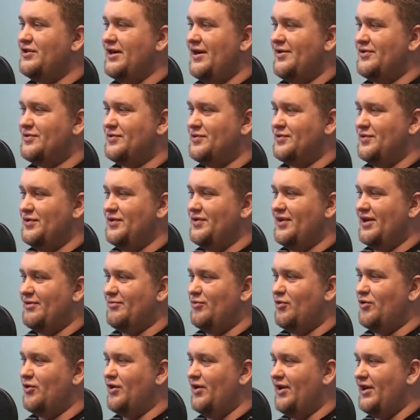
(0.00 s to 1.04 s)
Travis, which one do you like
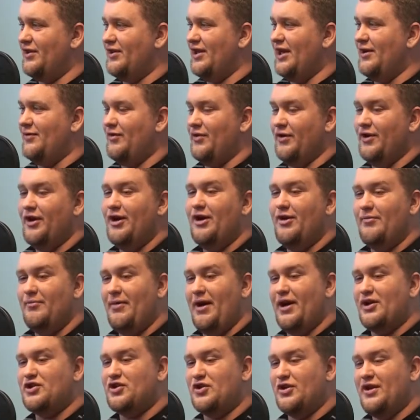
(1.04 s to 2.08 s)
more? I like that one.
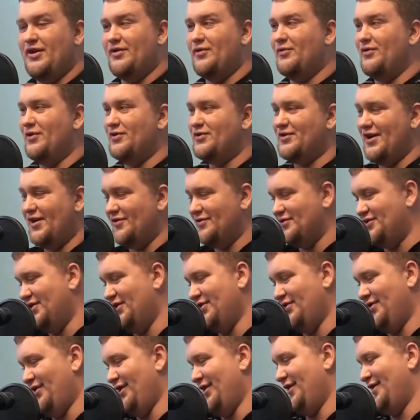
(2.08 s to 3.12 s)
Max, you can have the one Travis
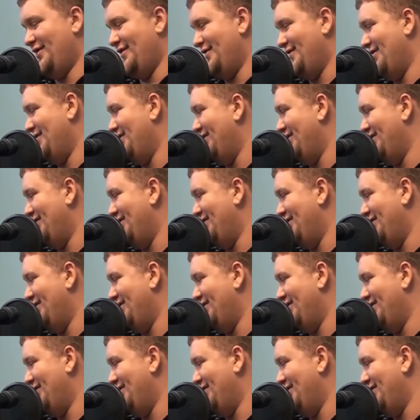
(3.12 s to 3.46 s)
didn't like.